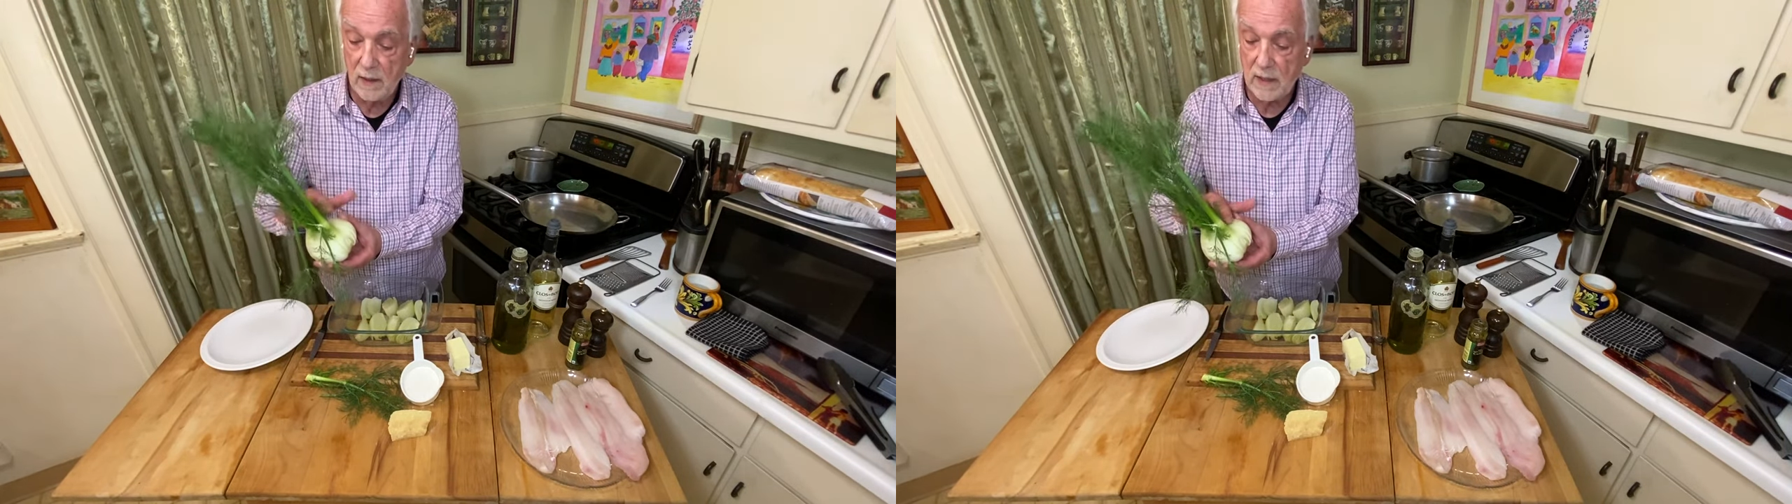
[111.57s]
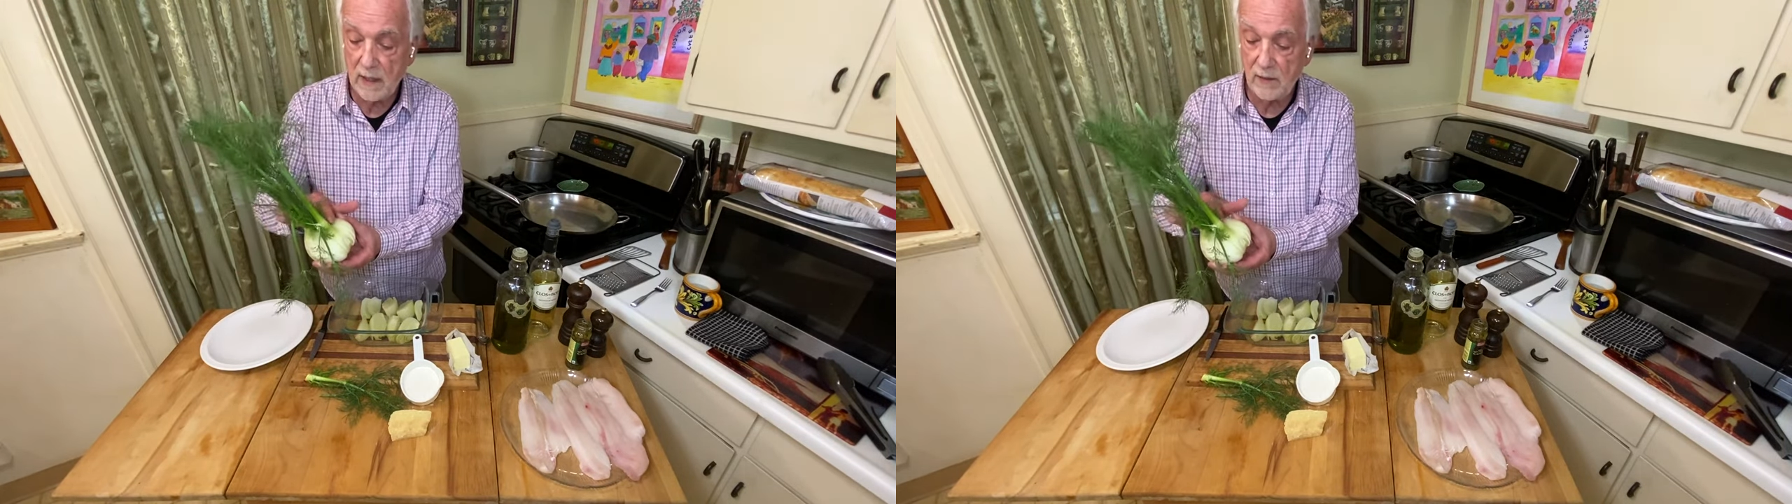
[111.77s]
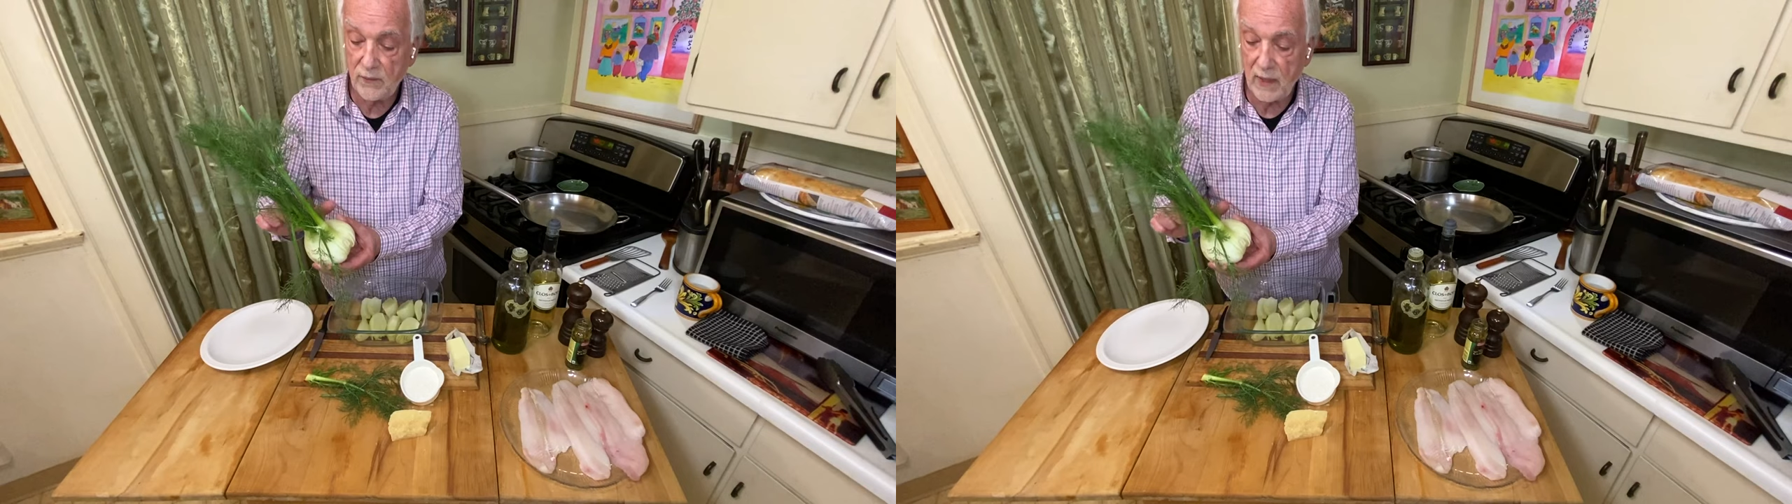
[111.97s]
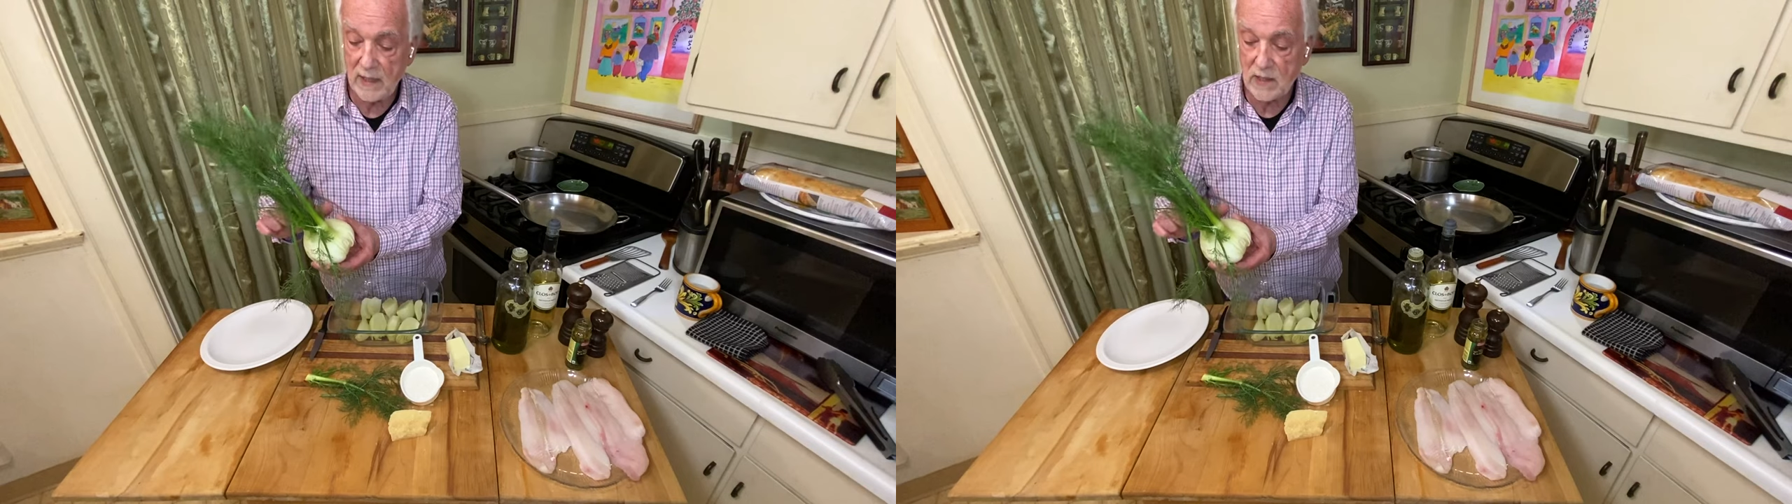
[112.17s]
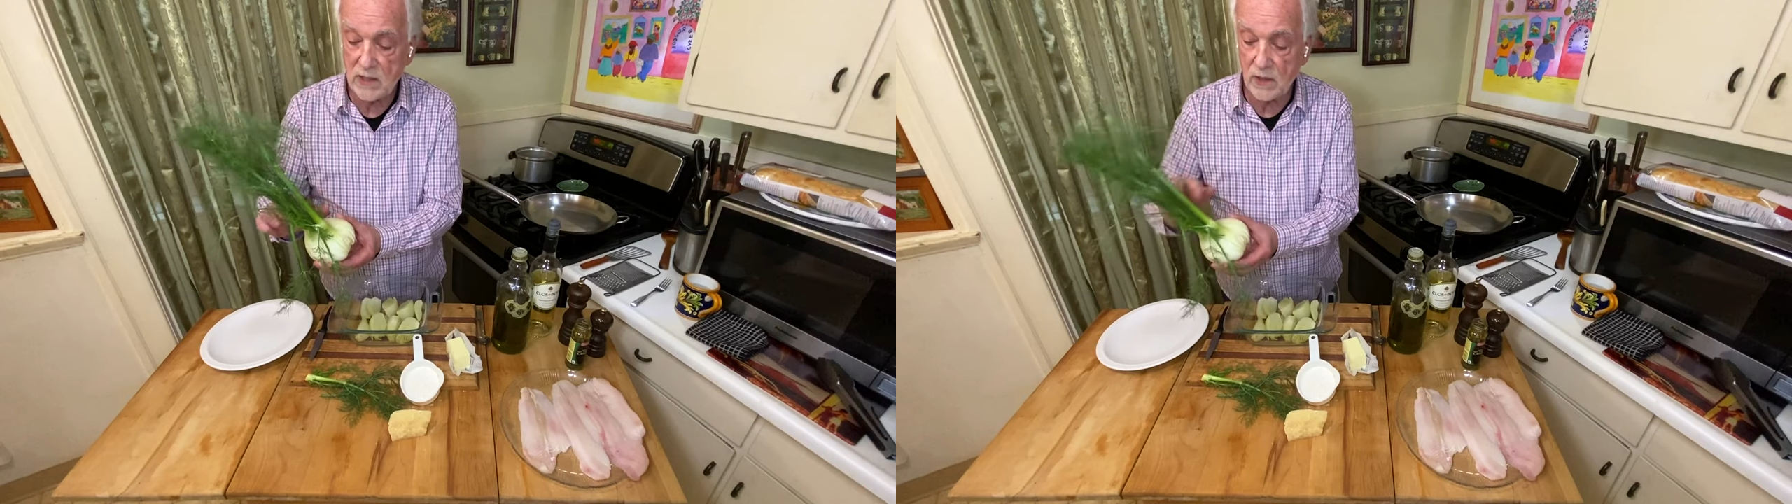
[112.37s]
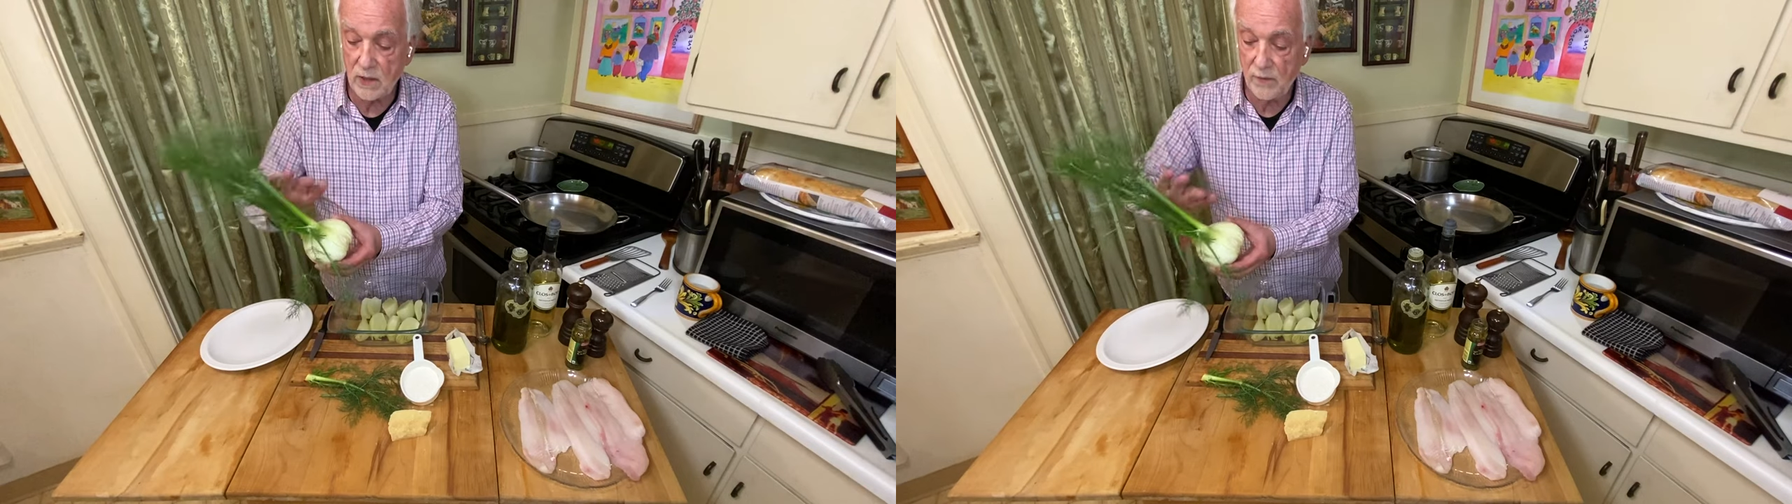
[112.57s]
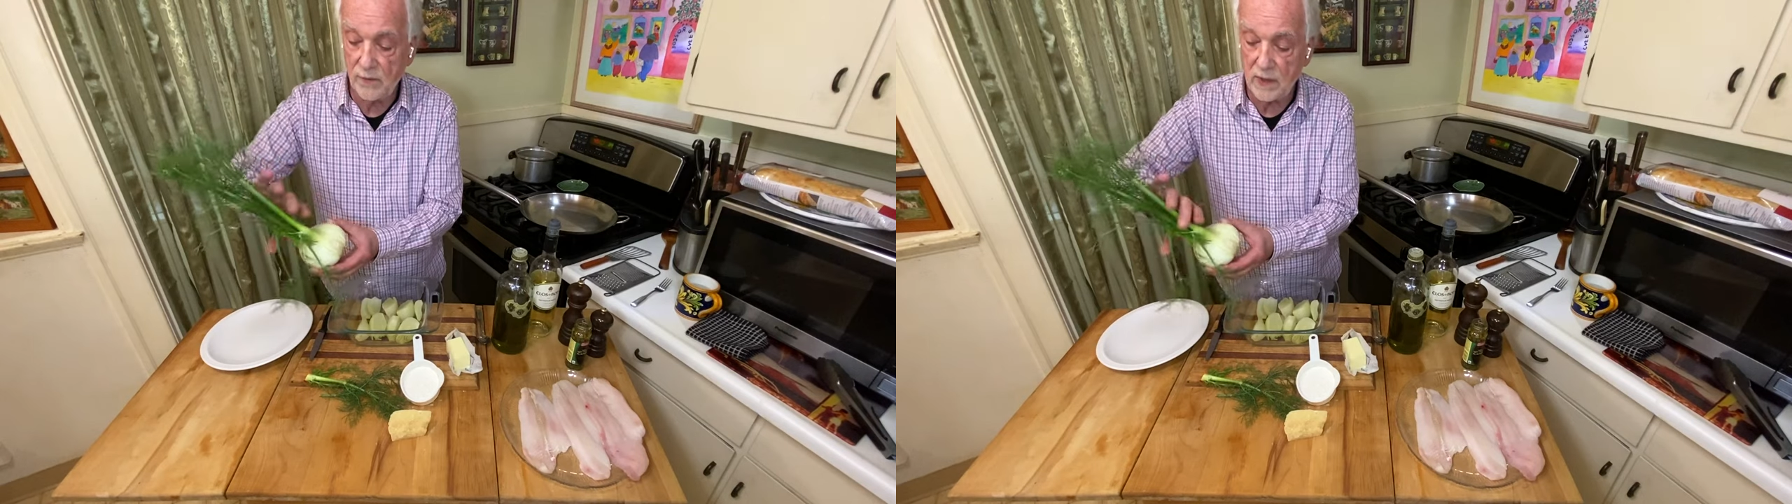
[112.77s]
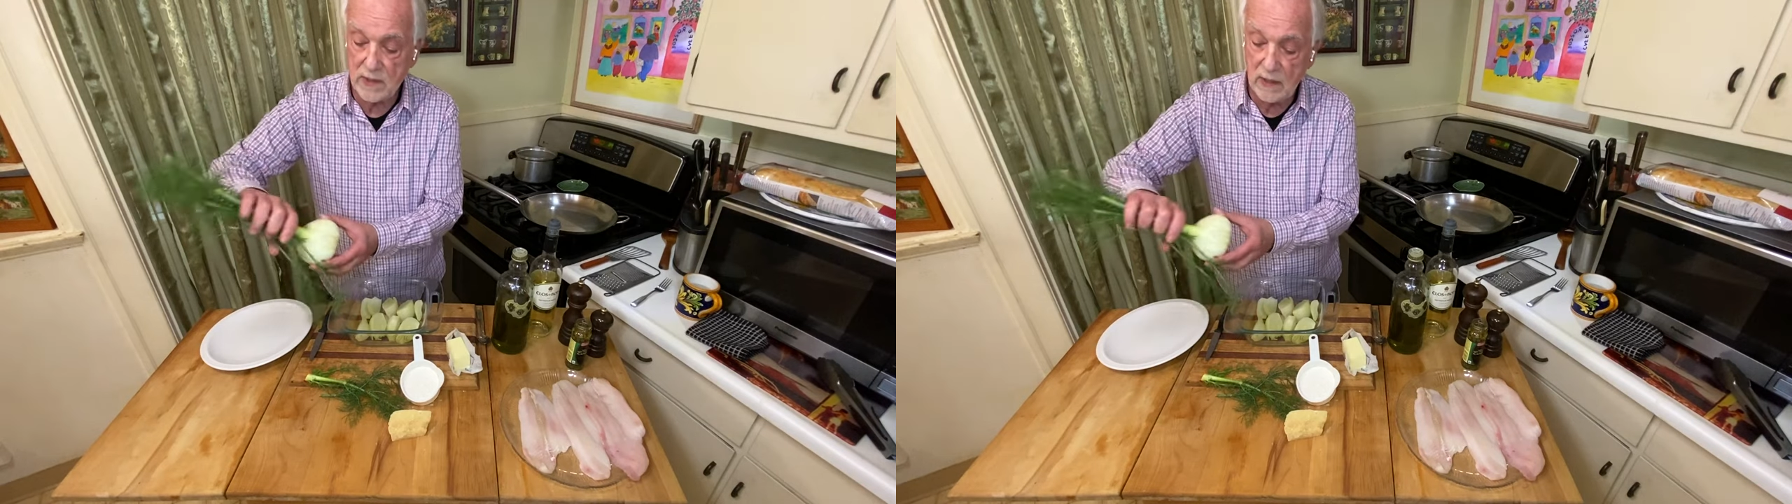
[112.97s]
get a flat
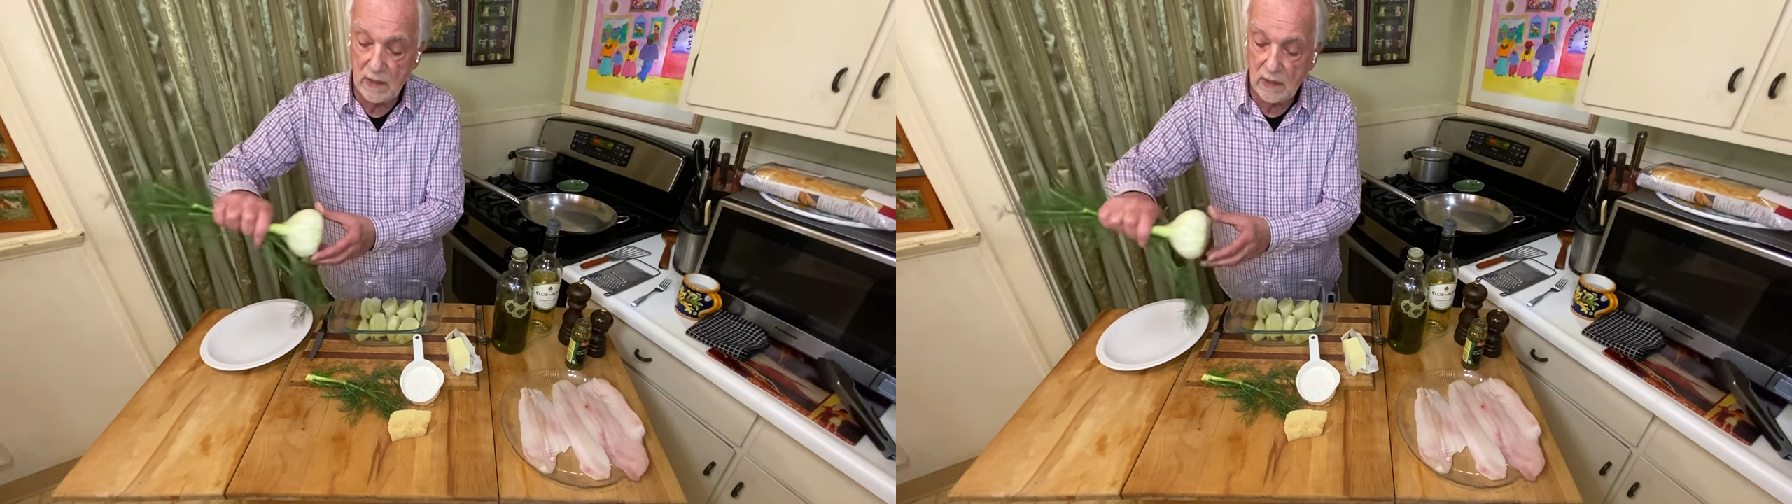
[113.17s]
surface,